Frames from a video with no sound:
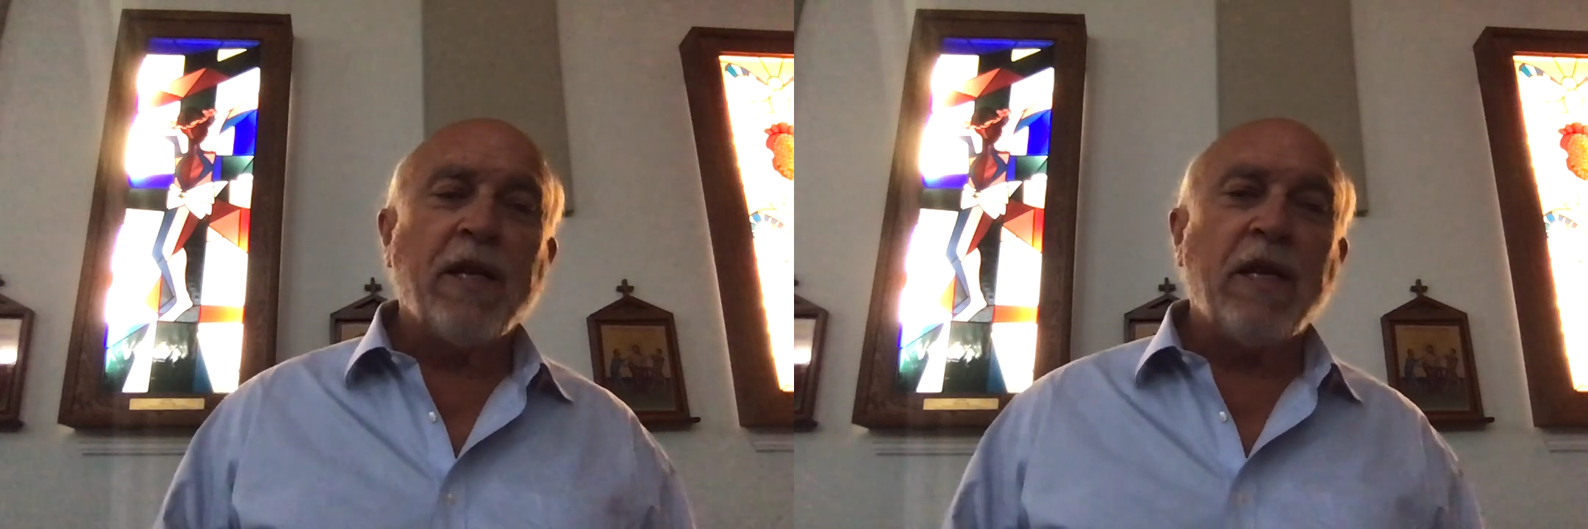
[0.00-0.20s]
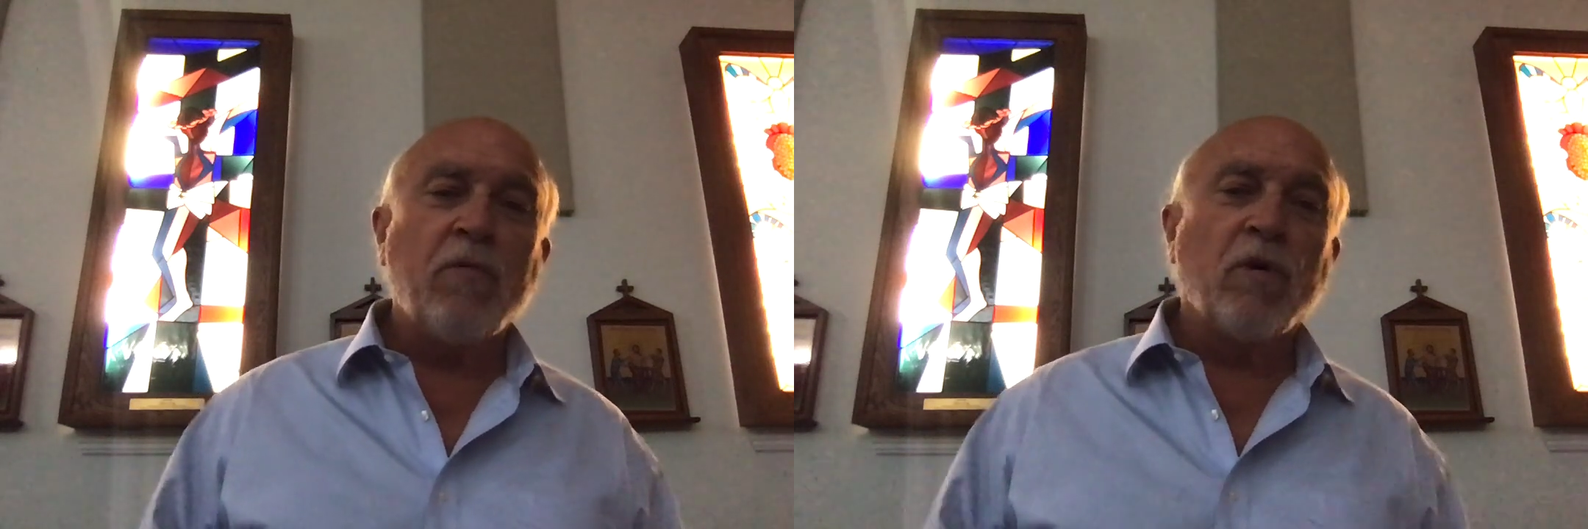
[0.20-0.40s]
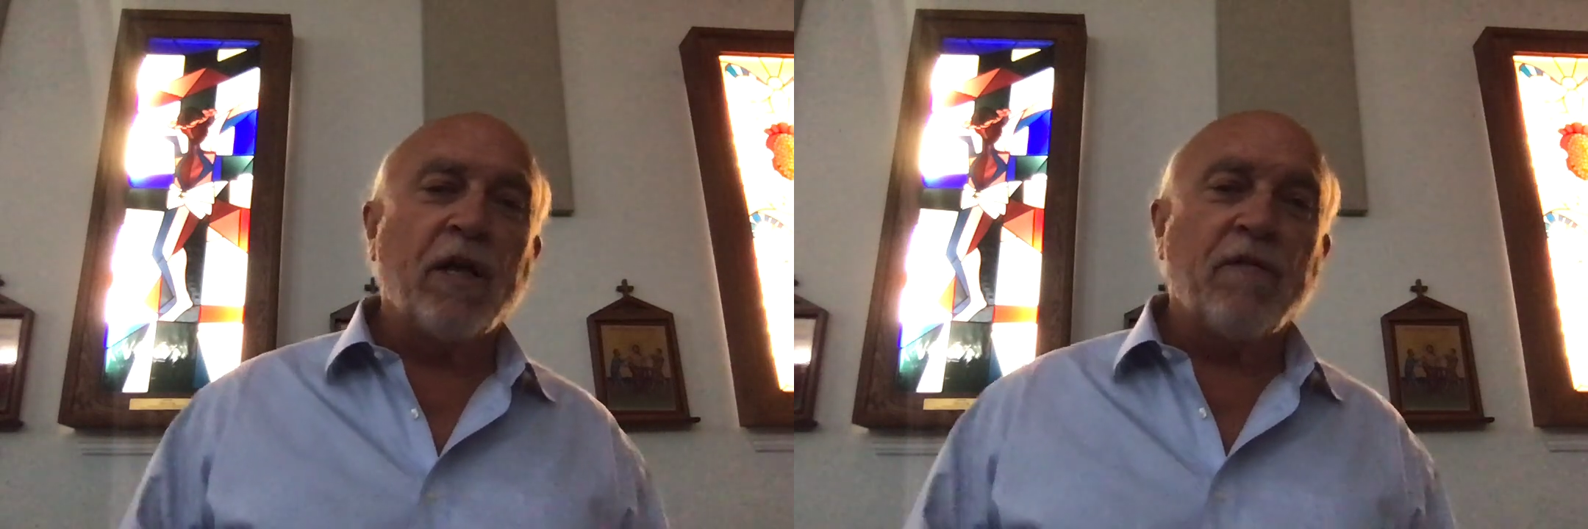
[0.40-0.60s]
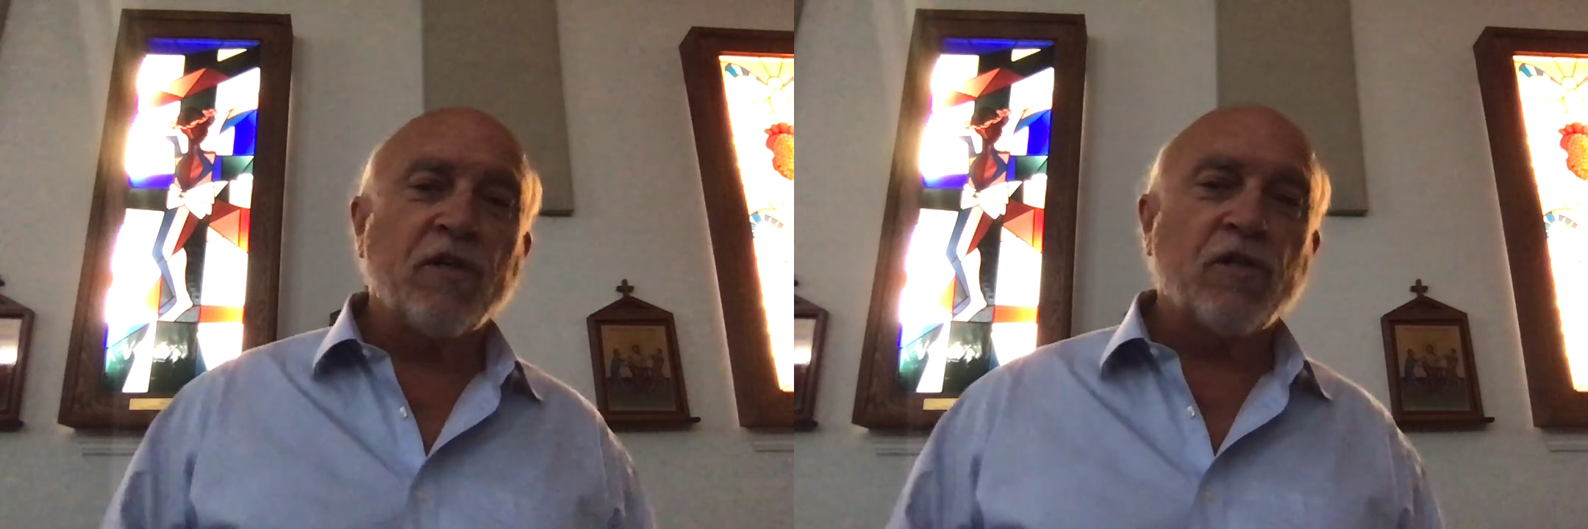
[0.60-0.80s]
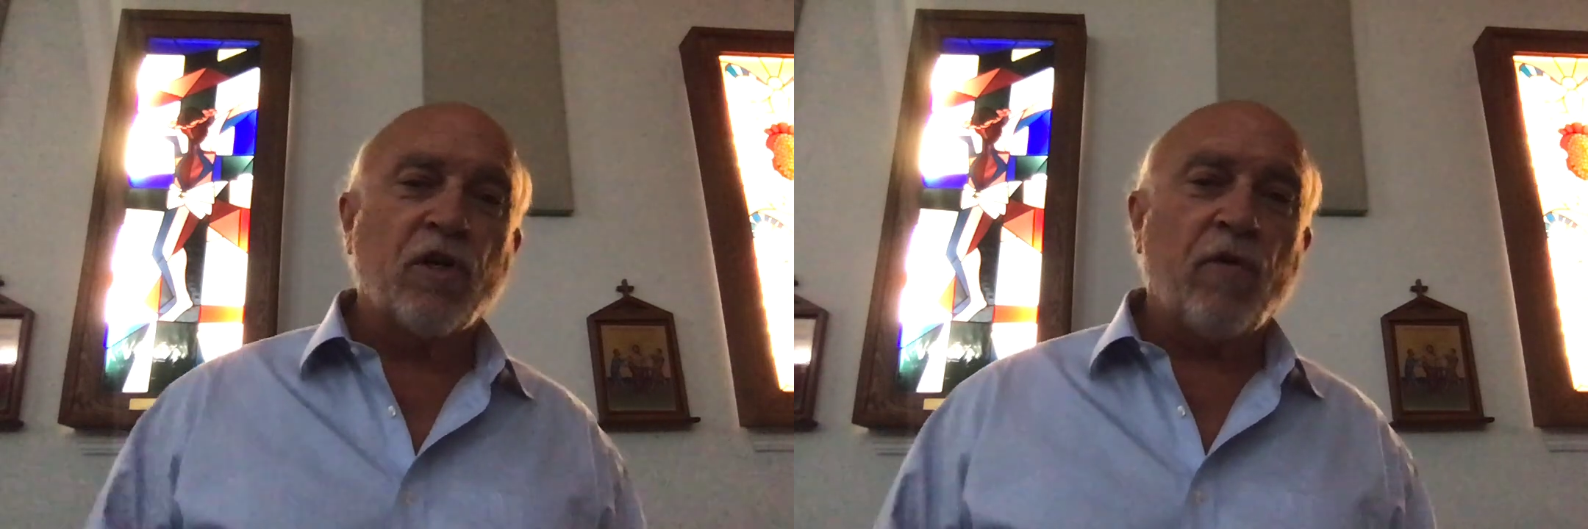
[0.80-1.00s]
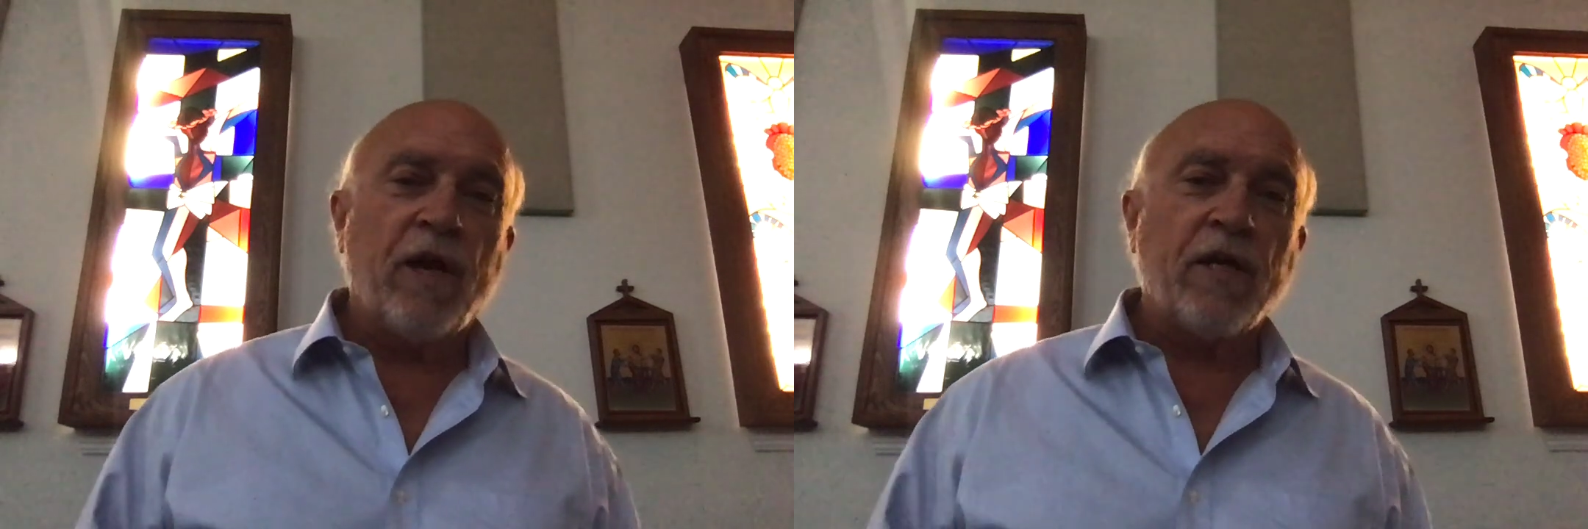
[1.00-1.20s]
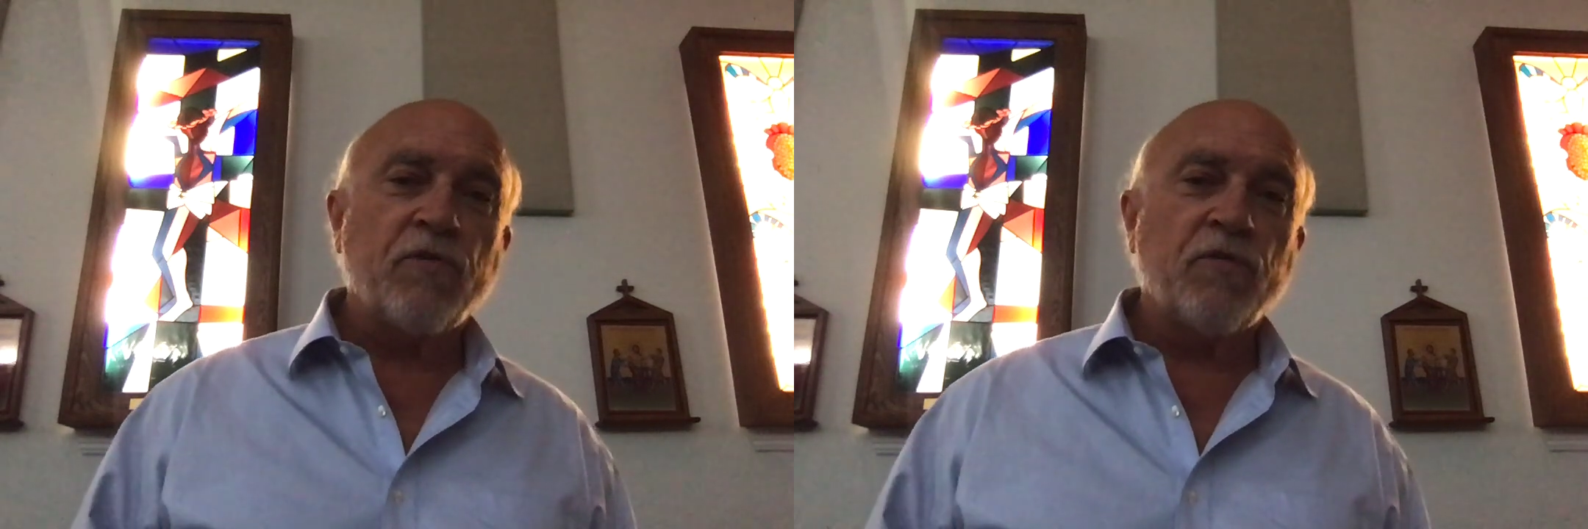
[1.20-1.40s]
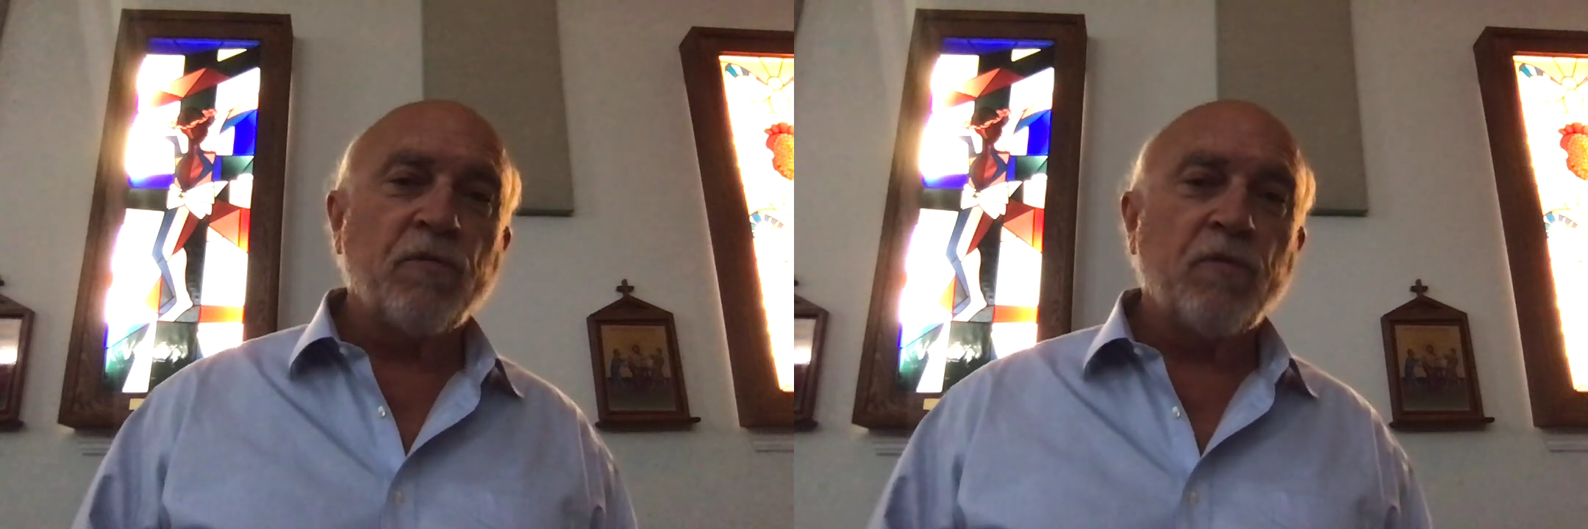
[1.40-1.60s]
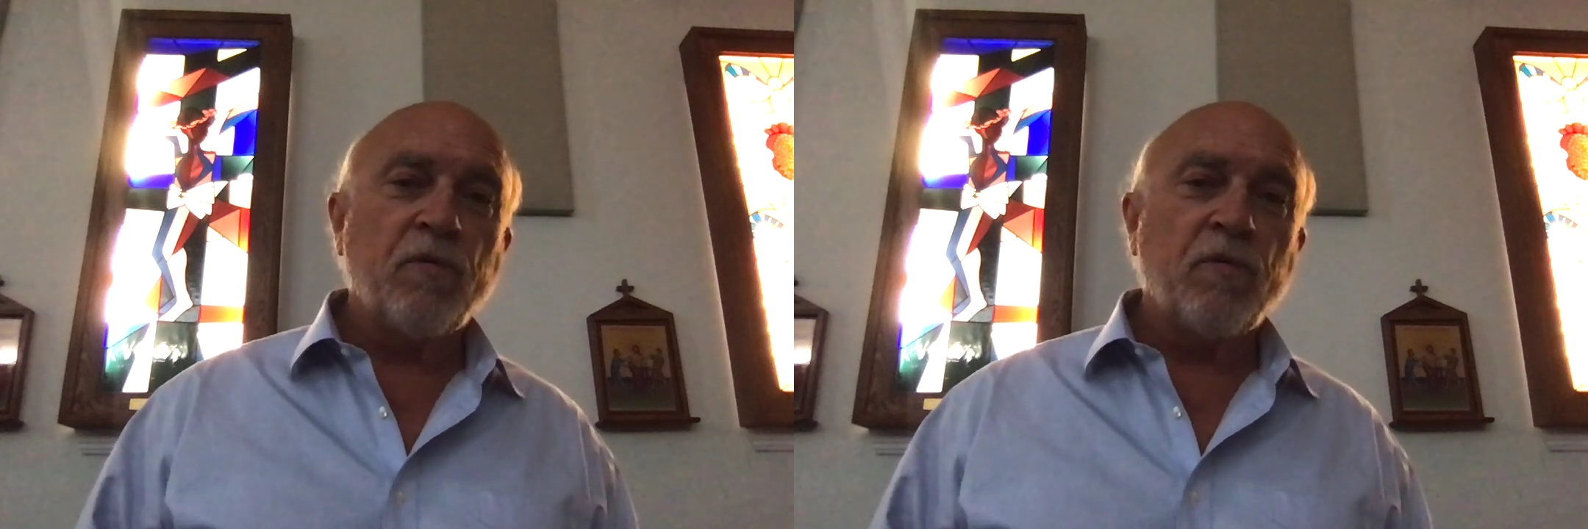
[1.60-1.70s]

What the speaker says: he will give us the grace.